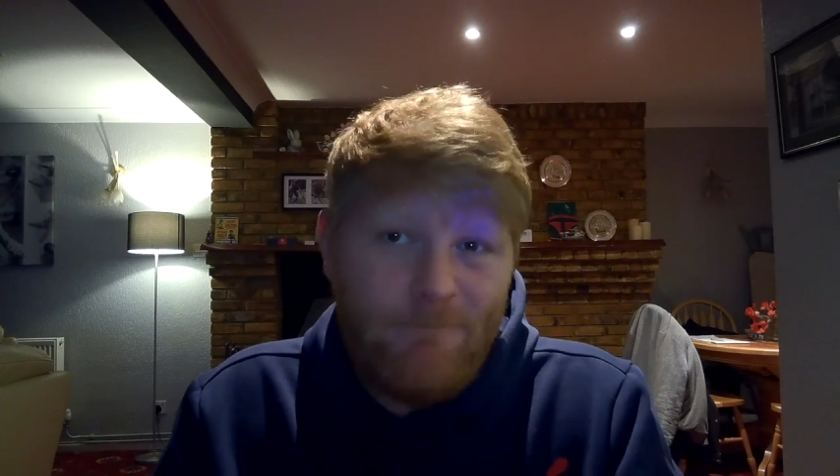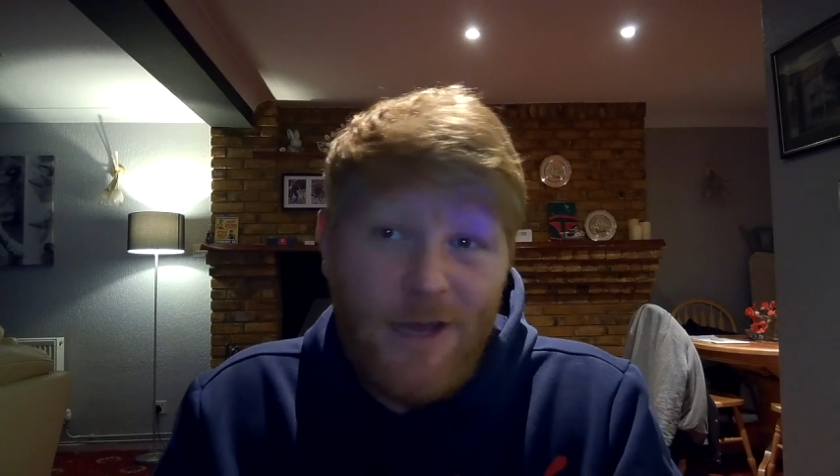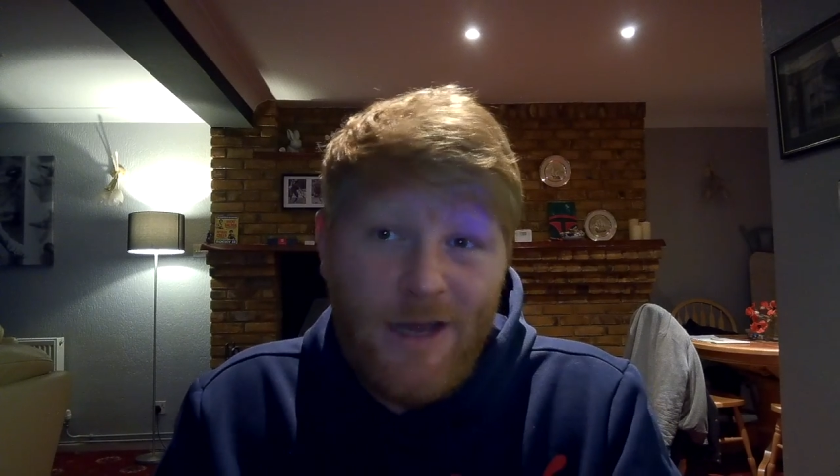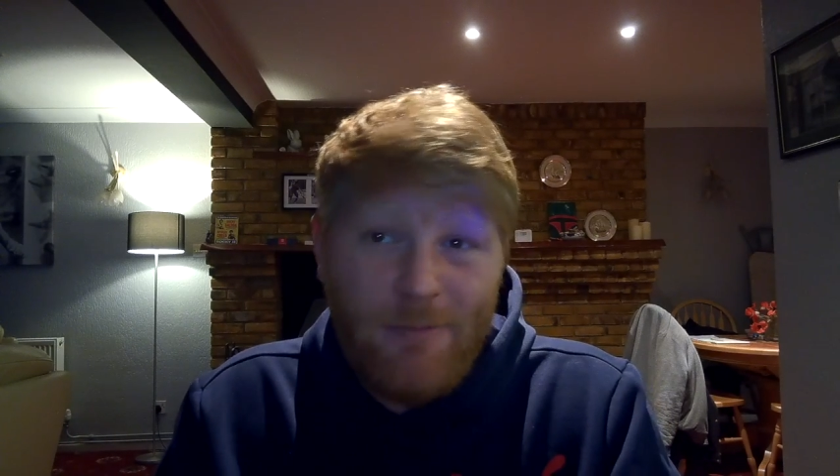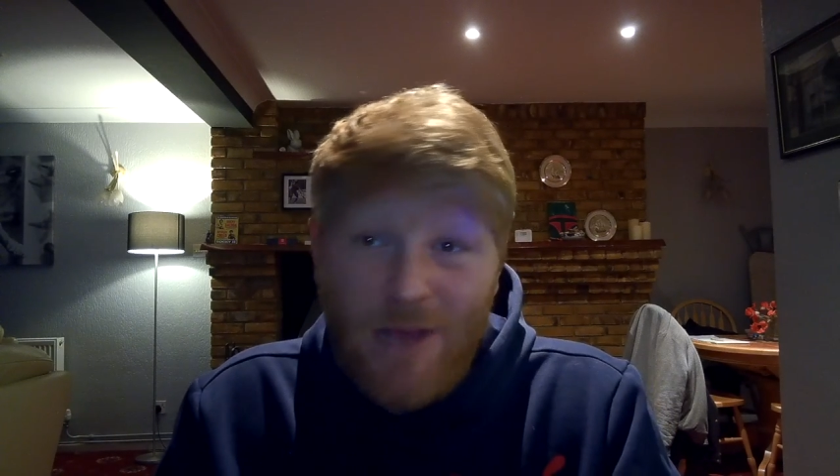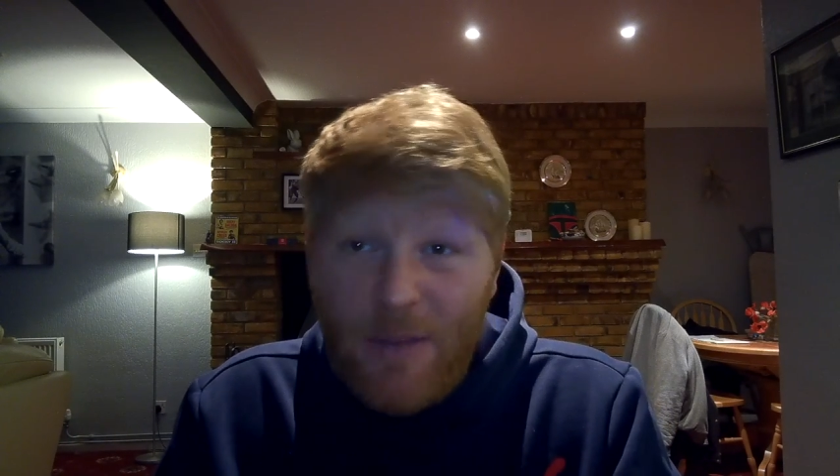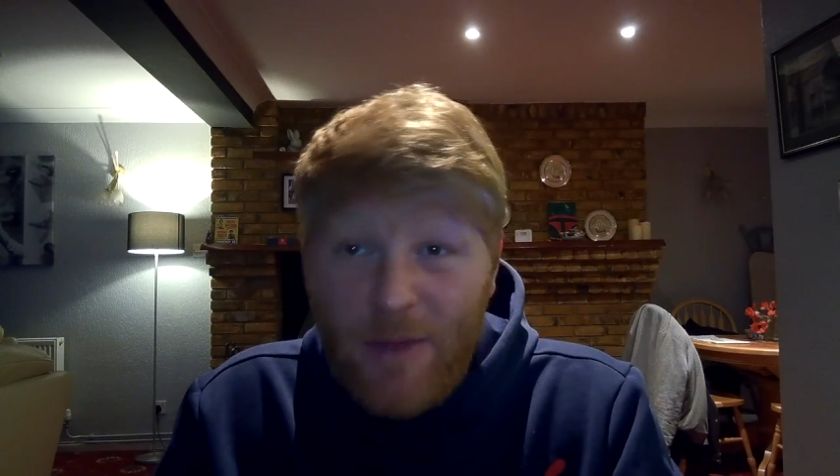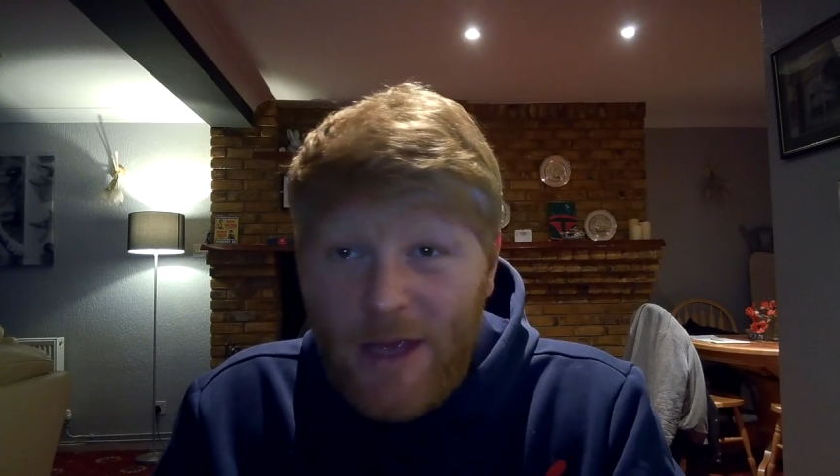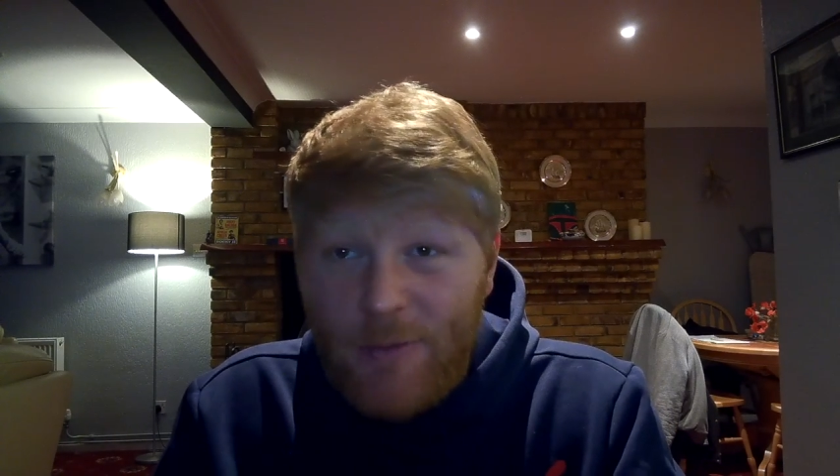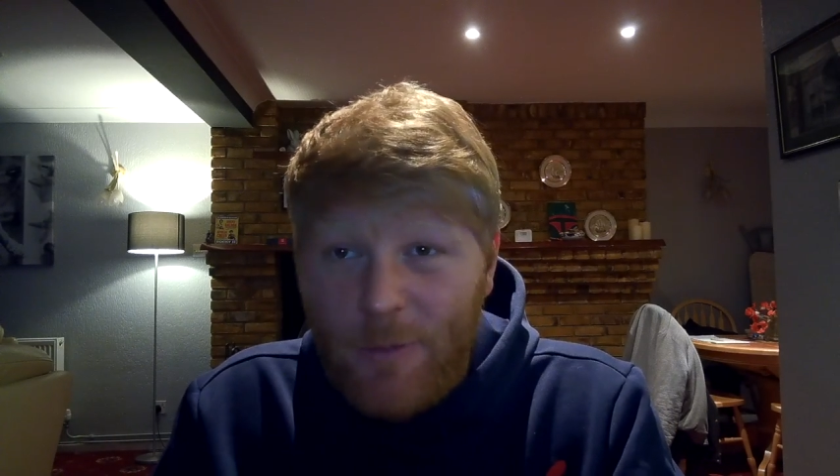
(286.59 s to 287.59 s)
I,
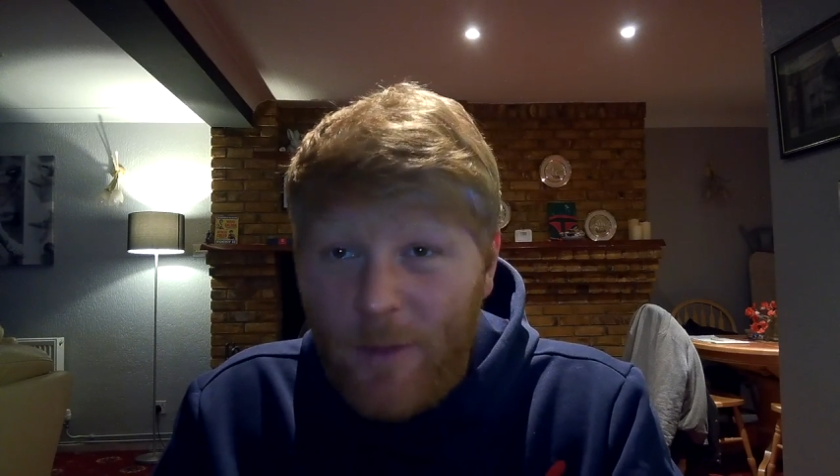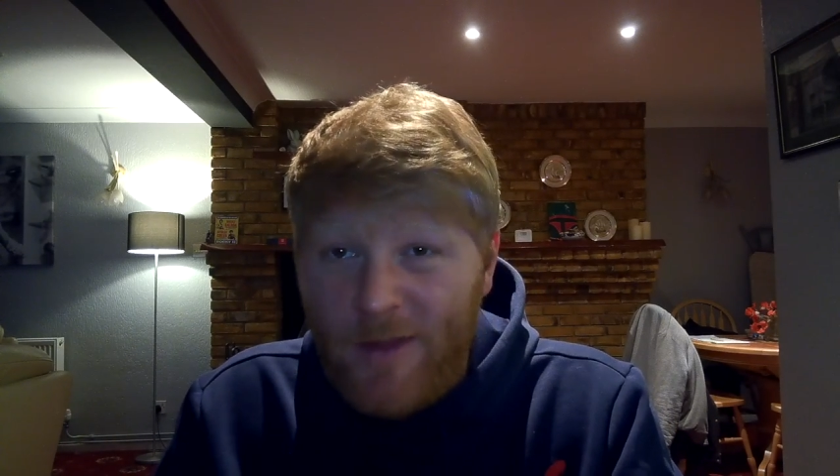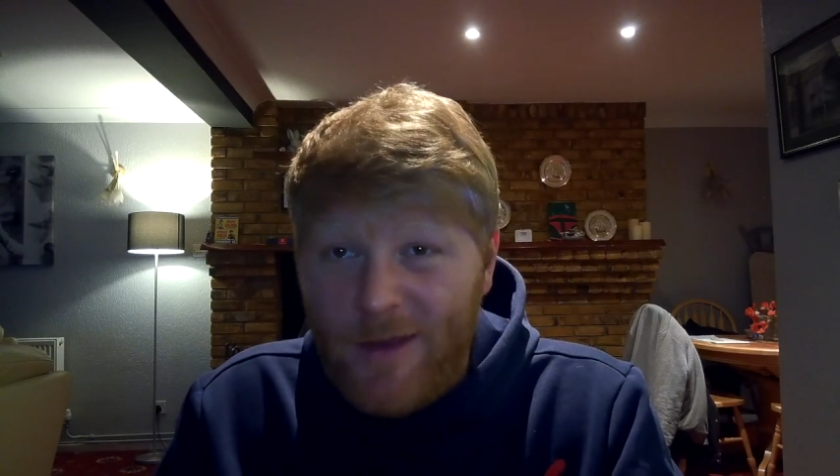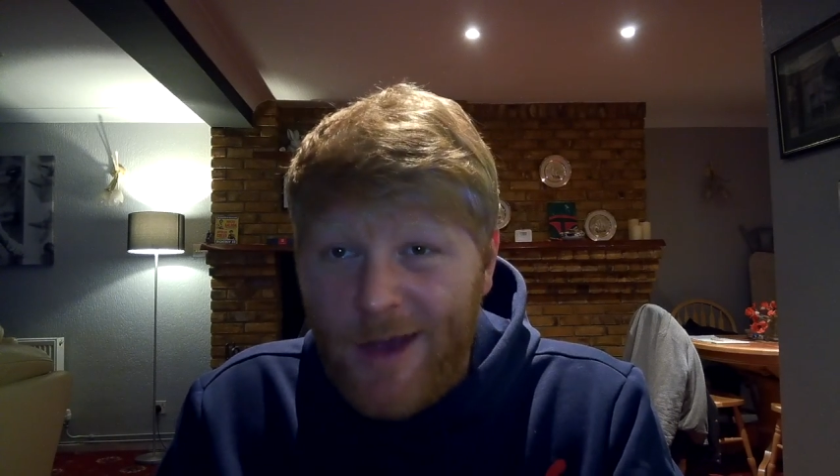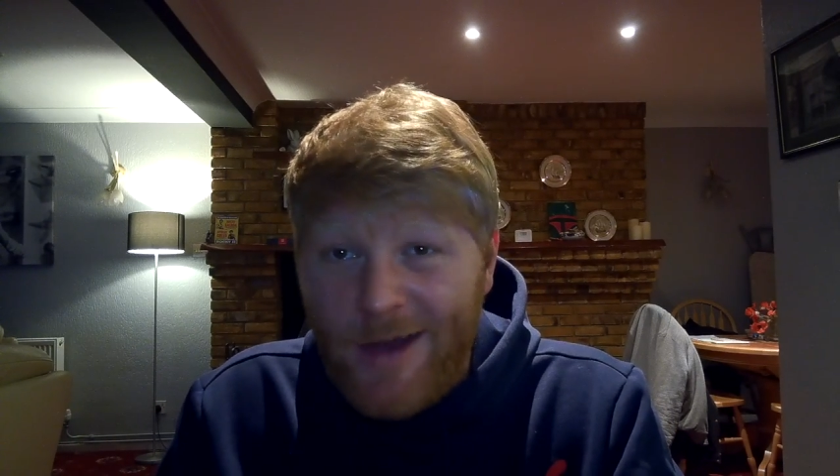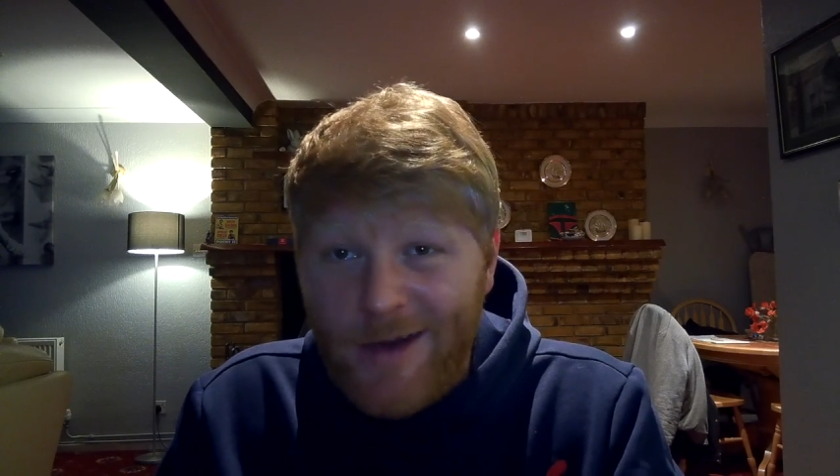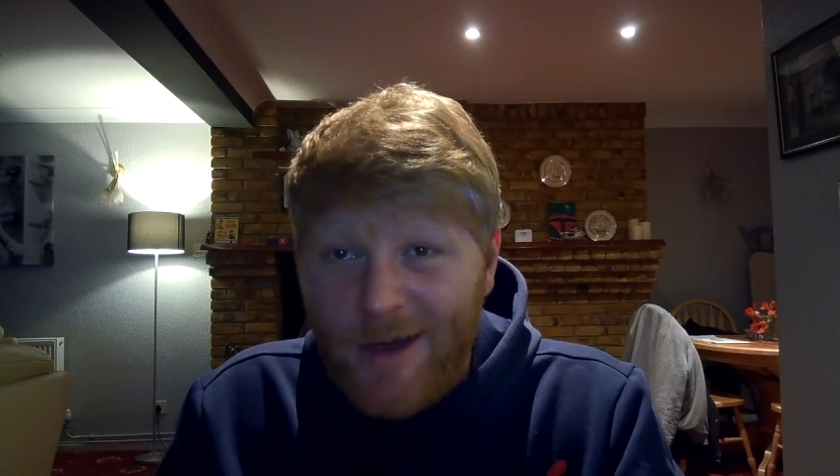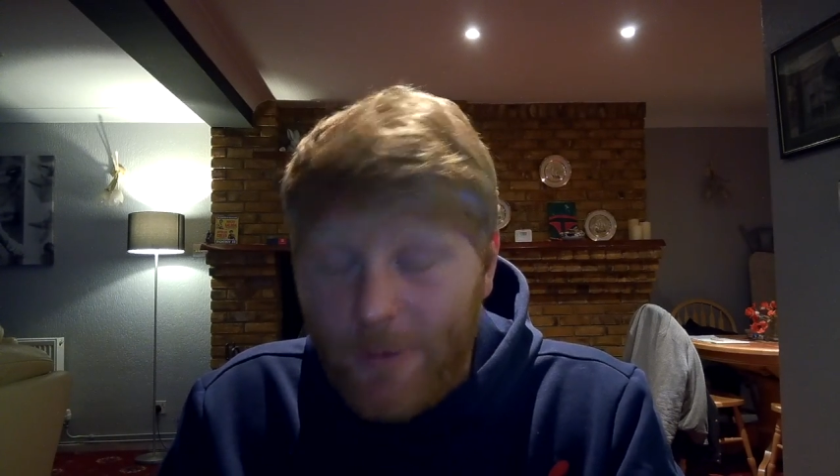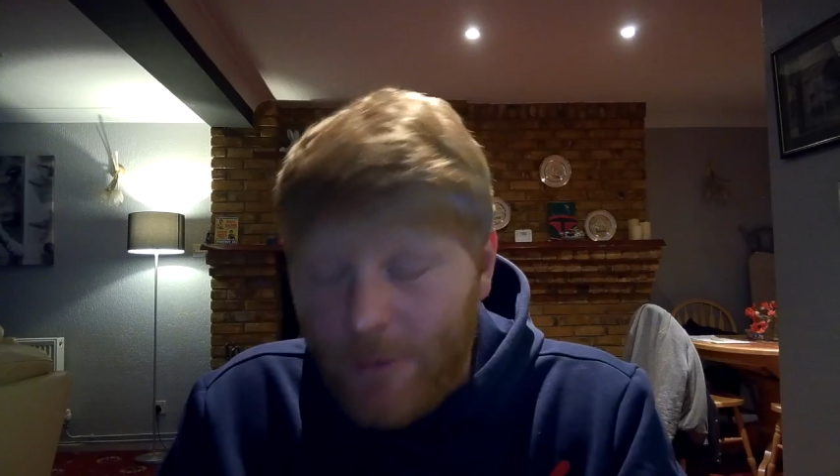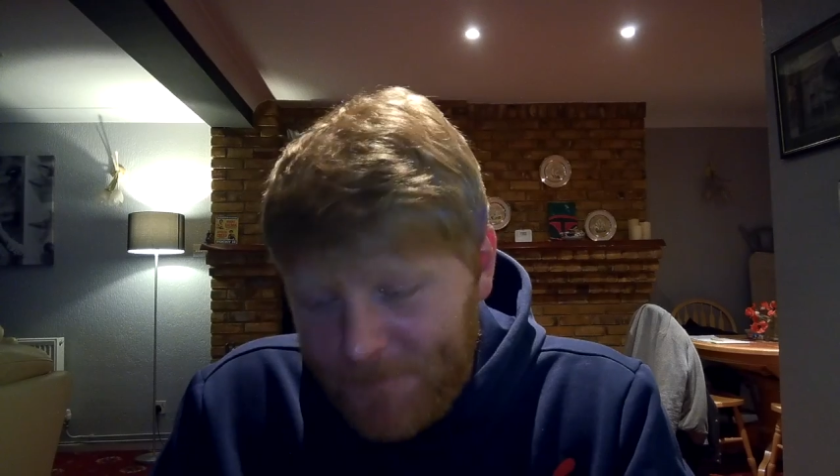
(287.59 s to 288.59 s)
maybe he was busy. I don't know.